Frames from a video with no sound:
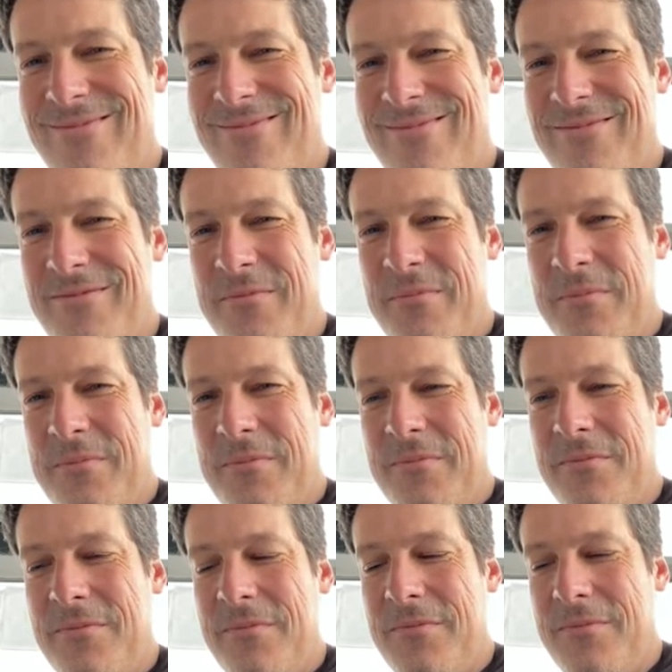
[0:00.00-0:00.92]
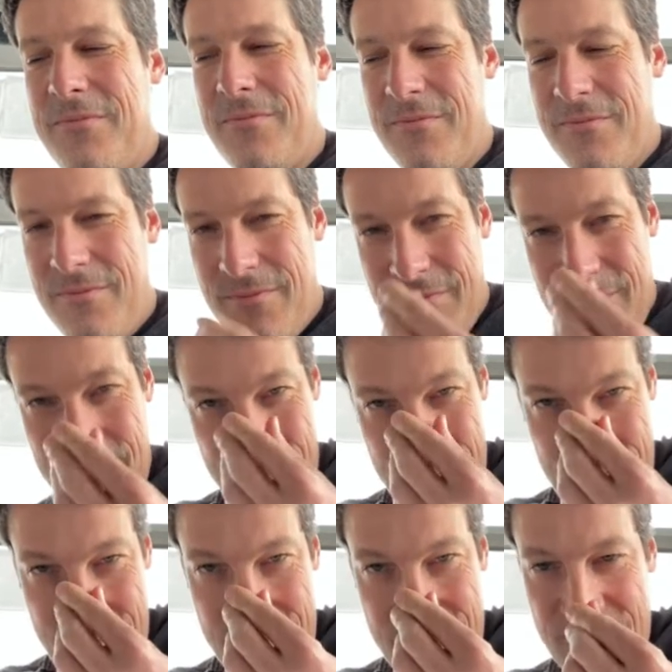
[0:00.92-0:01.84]
possible how was this
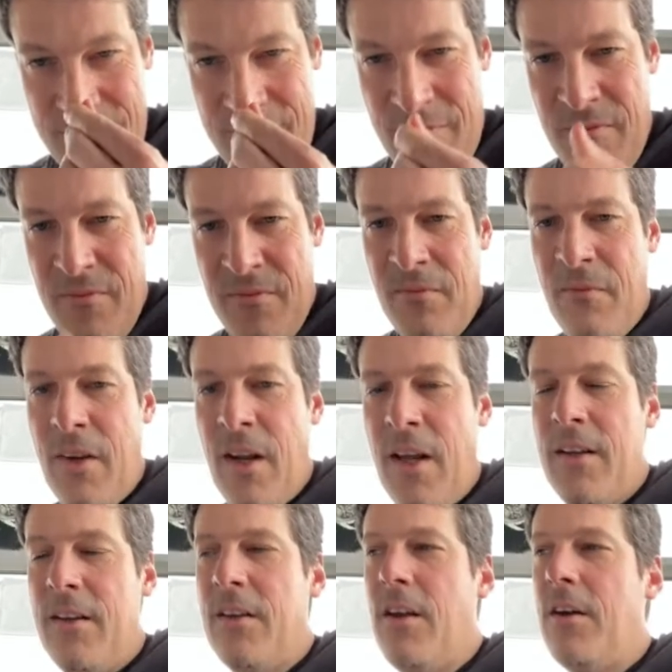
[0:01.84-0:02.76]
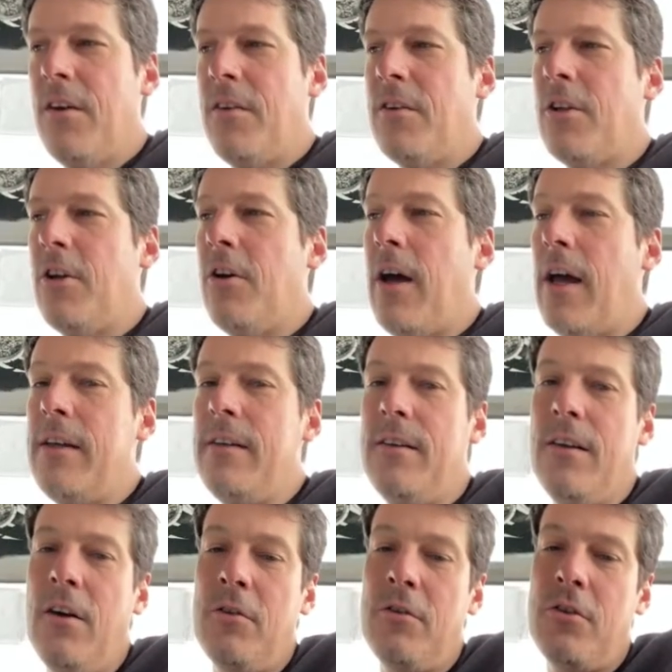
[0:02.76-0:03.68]
realized the the
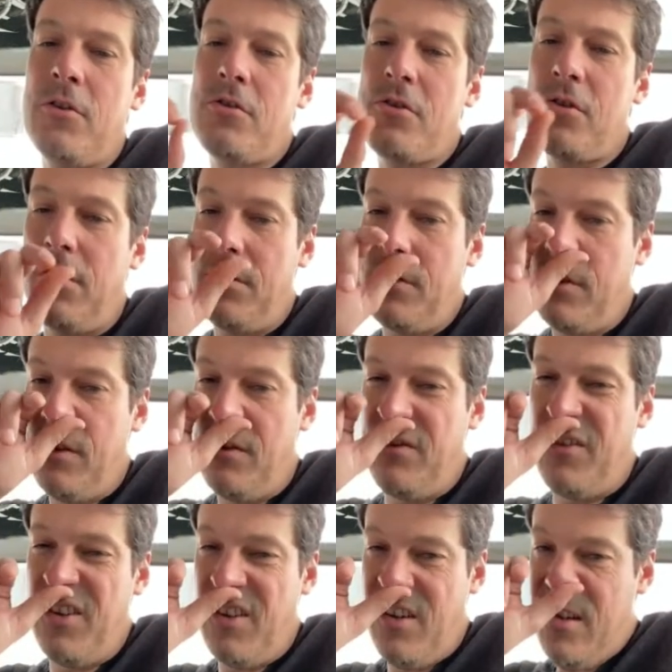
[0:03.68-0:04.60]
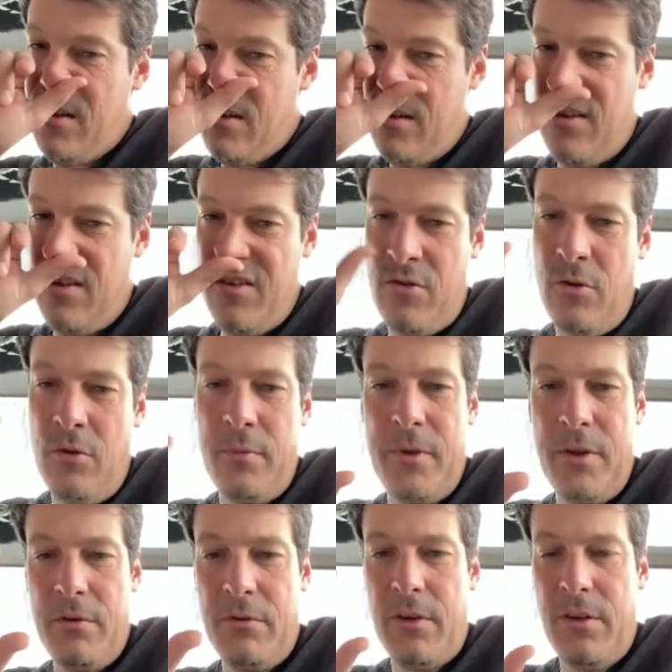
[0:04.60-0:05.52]
idea on the choice of the the
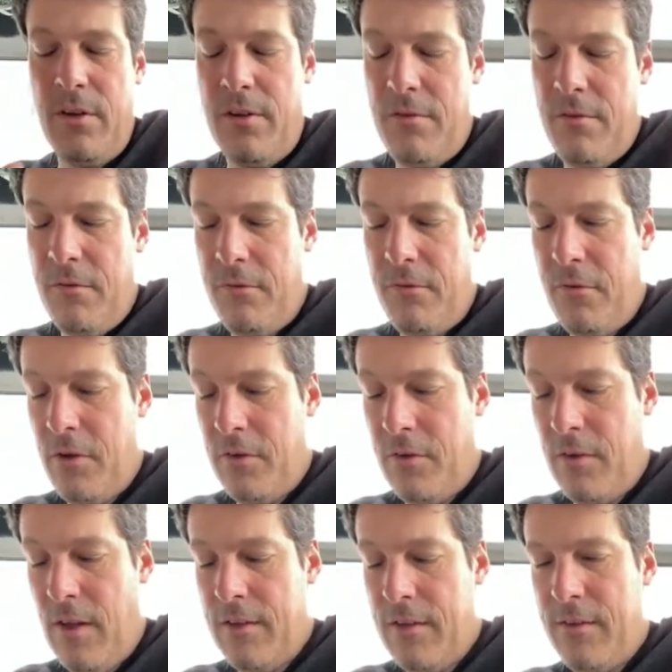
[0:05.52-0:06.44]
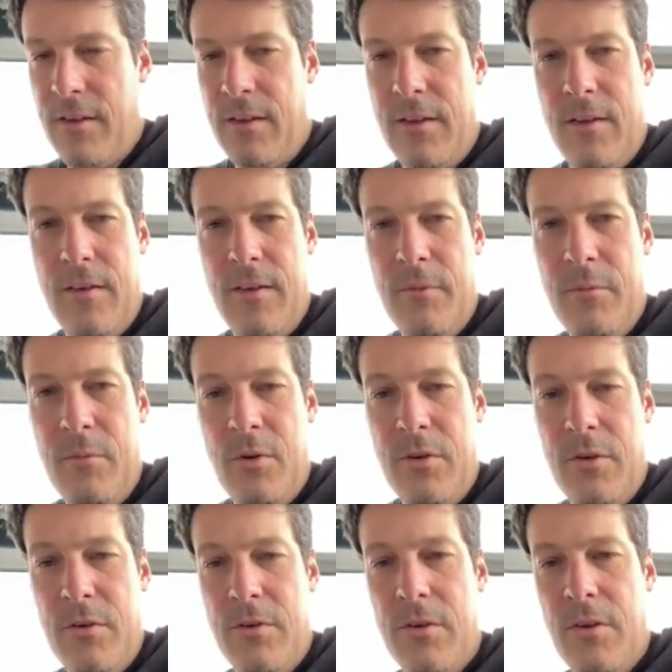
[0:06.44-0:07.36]
tourbillon first i think is
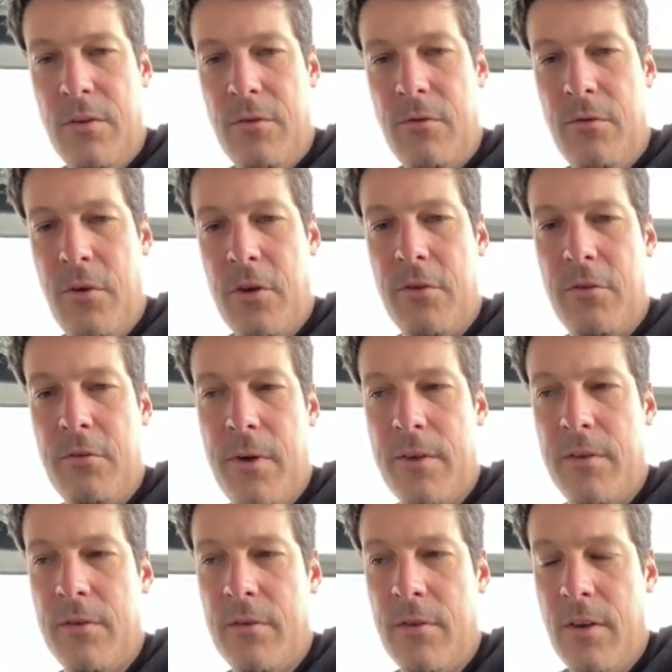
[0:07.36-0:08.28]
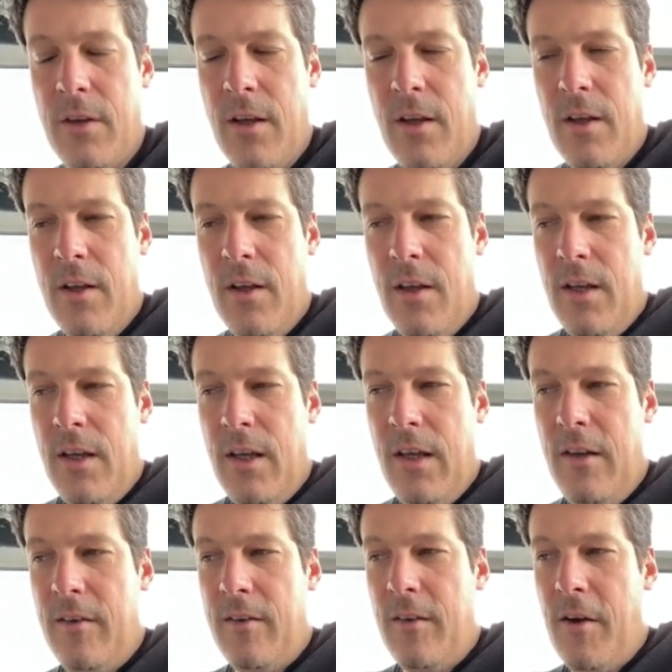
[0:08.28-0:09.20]
important first reason
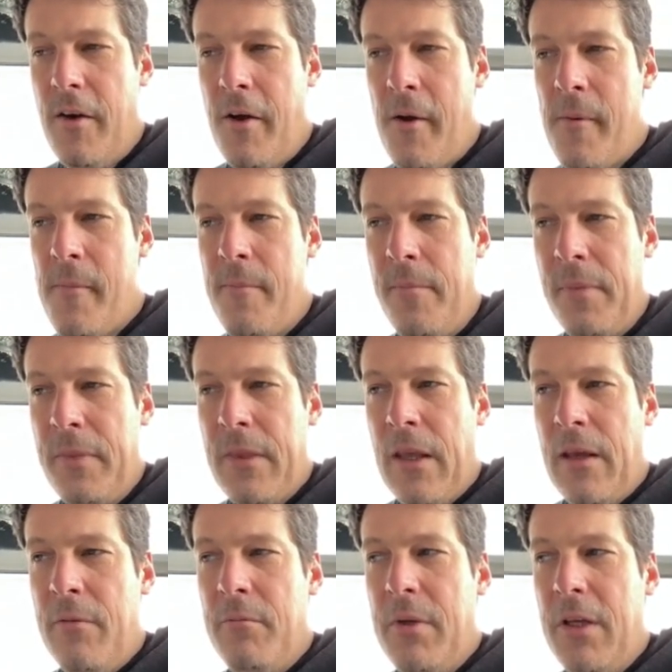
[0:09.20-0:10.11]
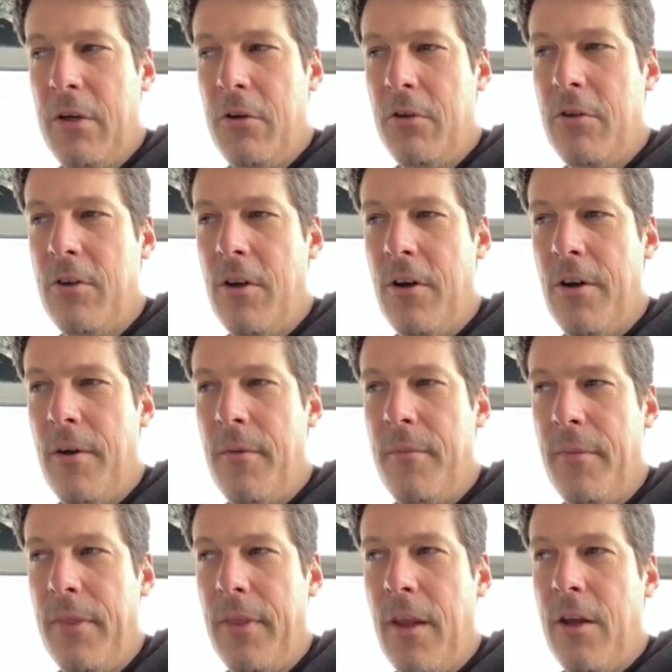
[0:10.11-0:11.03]
is um, because the
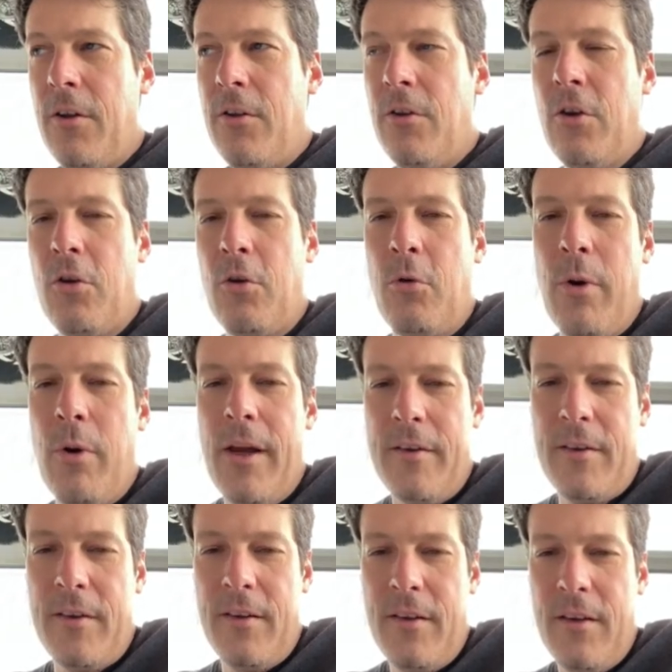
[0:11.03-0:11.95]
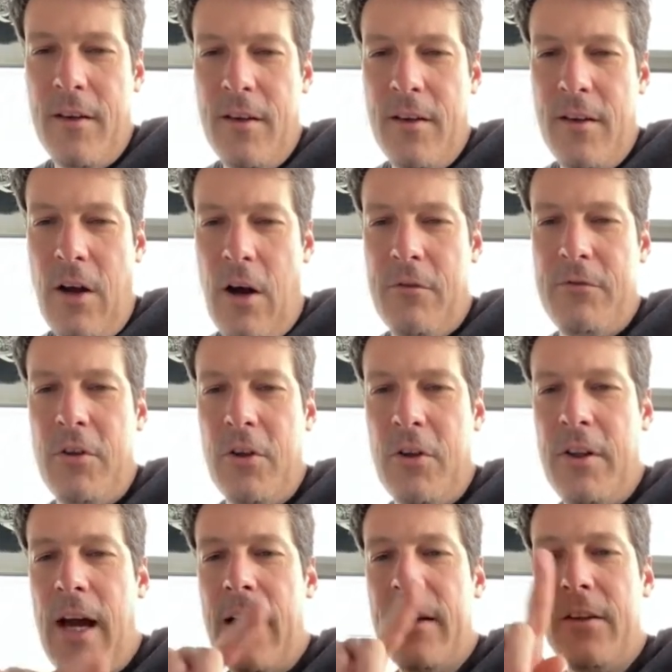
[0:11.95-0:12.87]
the quest of the
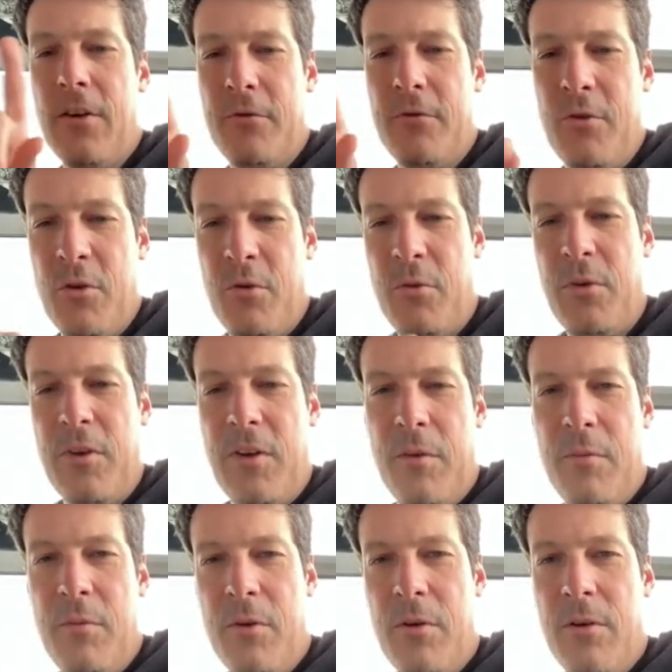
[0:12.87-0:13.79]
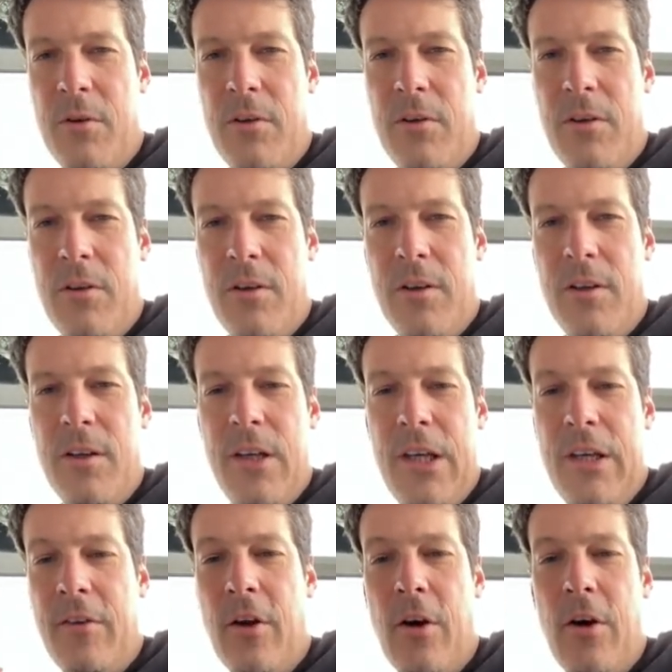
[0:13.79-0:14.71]
Knight of the Round Table is
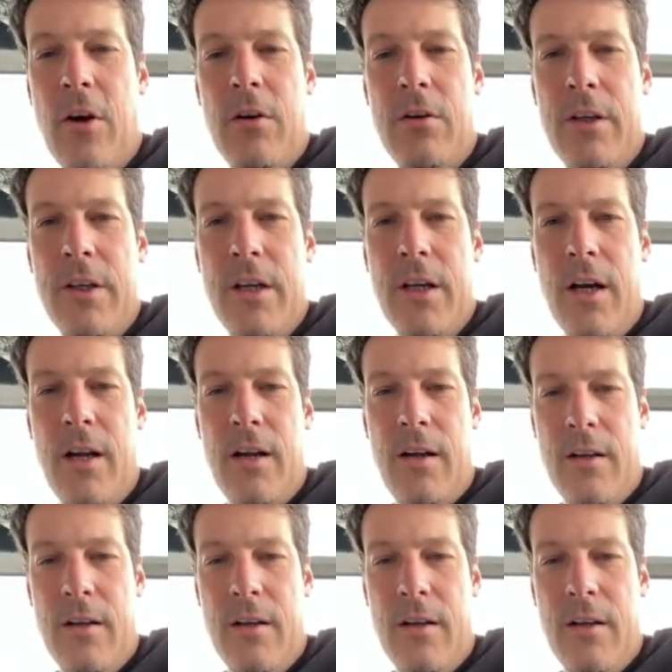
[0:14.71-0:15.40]
the Holy Grail.